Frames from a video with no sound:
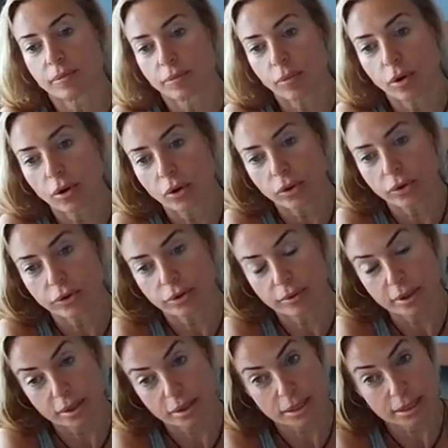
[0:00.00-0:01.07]
both
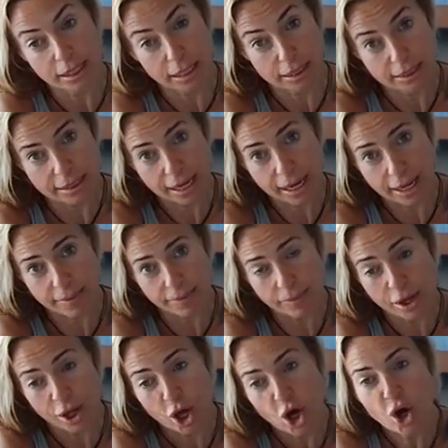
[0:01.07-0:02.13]
at the same time,
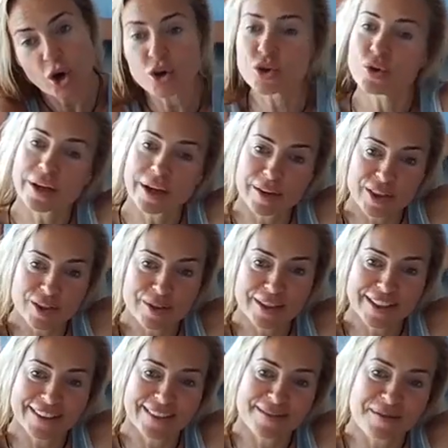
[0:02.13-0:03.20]
or you can do
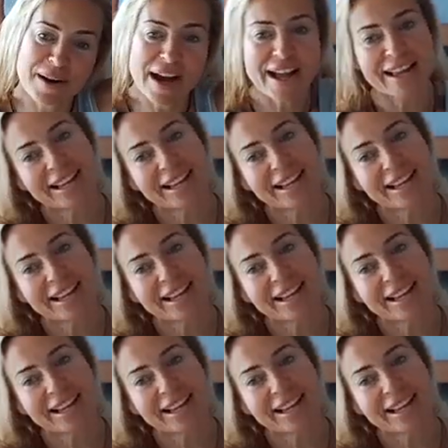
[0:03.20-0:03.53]
it one